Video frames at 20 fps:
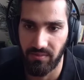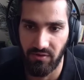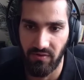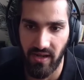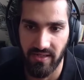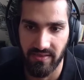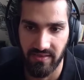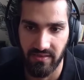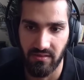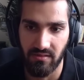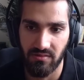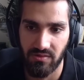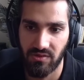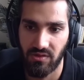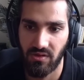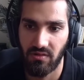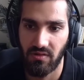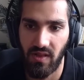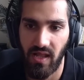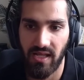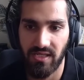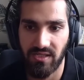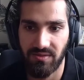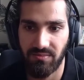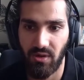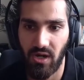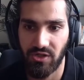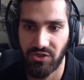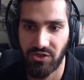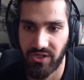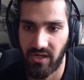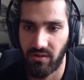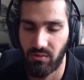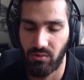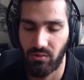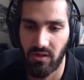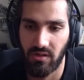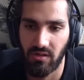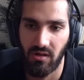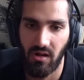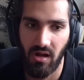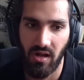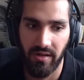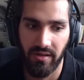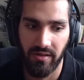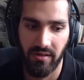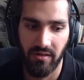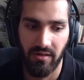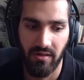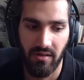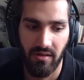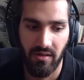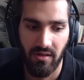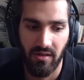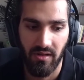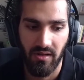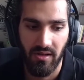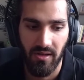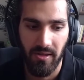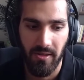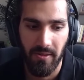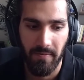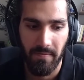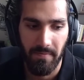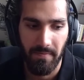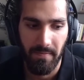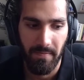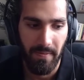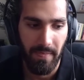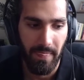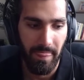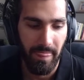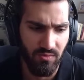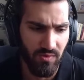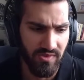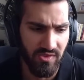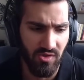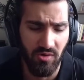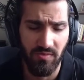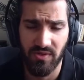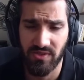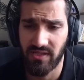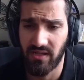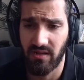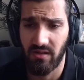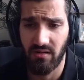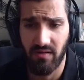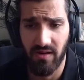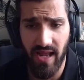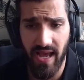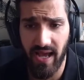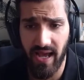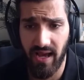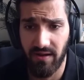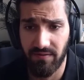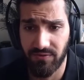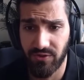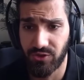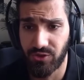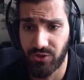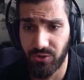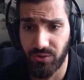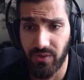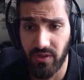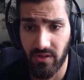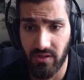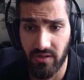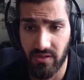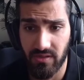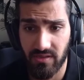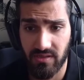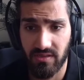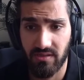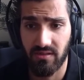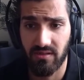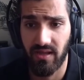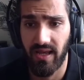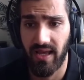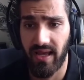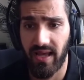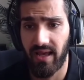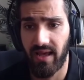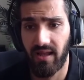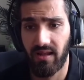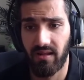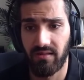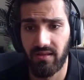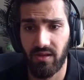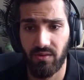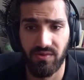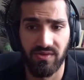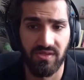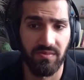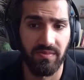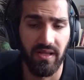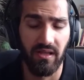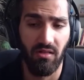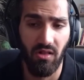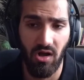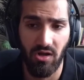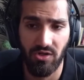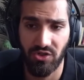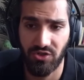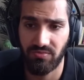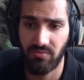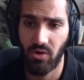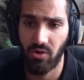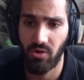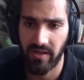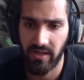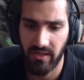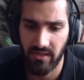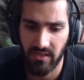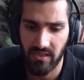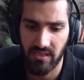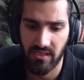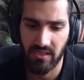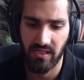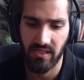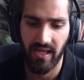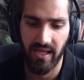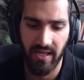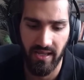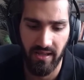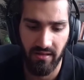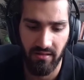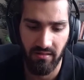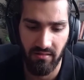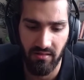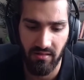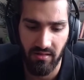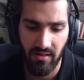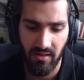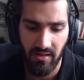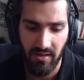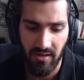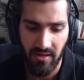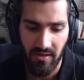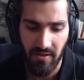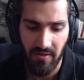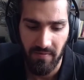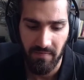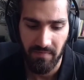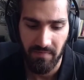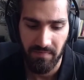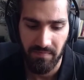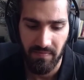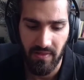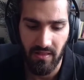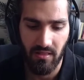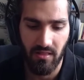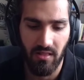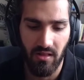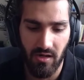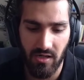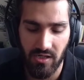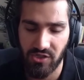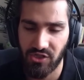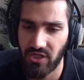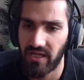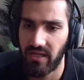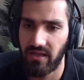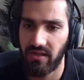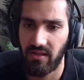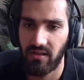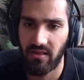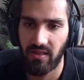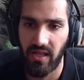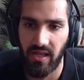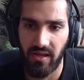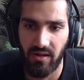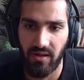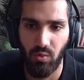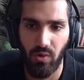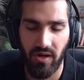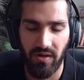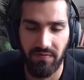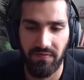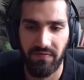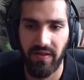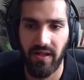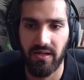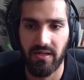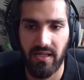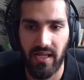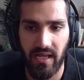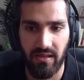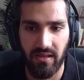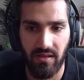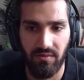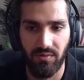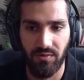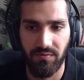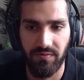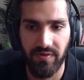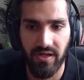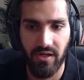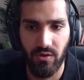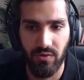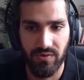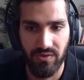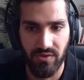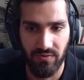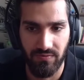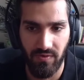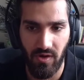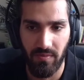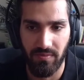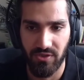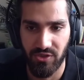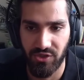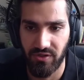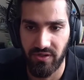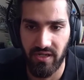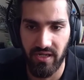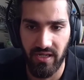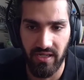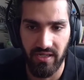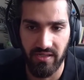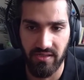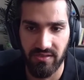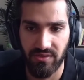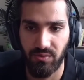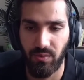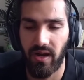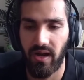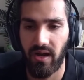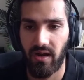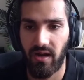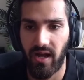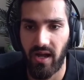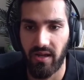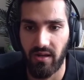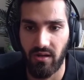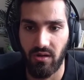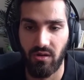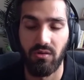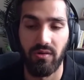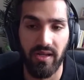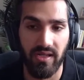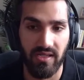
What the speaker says: horizon. So the last project I worked on was almost a year and a half to 2 years. And there was a big launch moment, and largely like what it felt like, there were windows of opportunities where I could